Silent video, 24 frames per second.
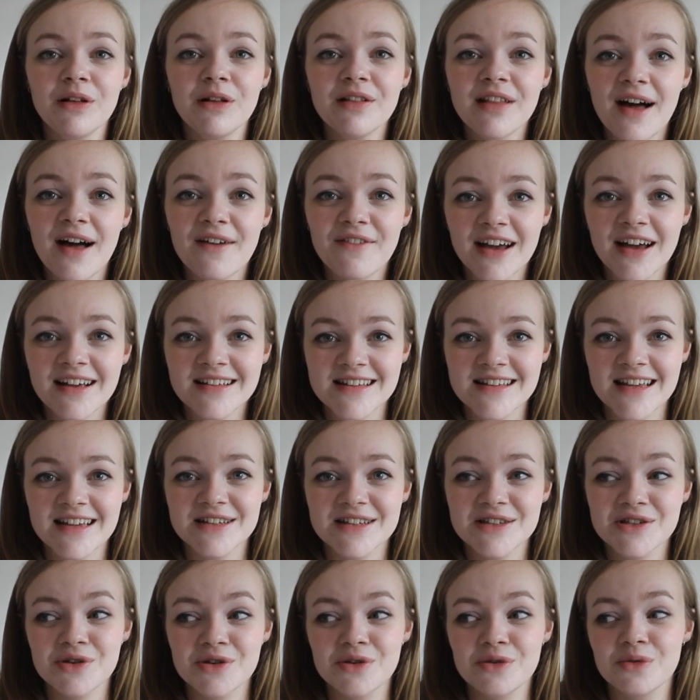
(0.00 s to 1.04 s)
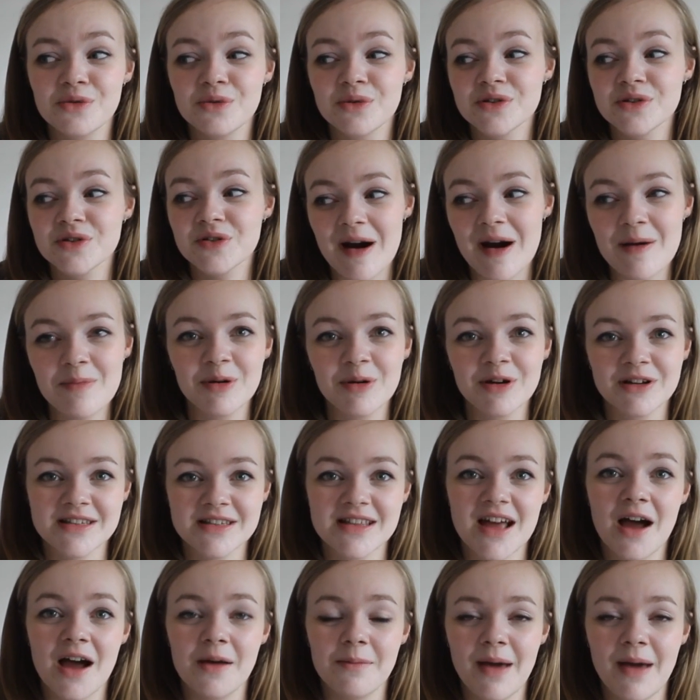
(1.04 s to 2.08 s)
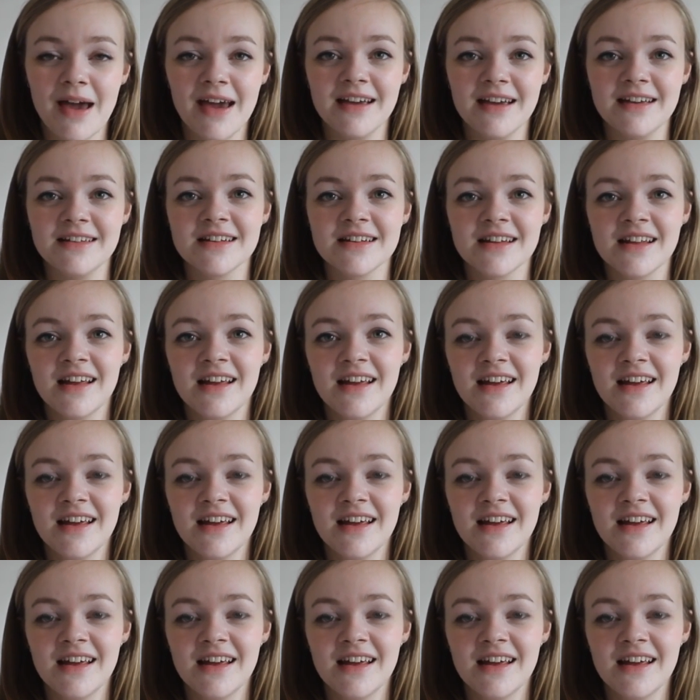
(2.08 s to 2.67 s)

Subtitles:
have access to scrapbooks that I made,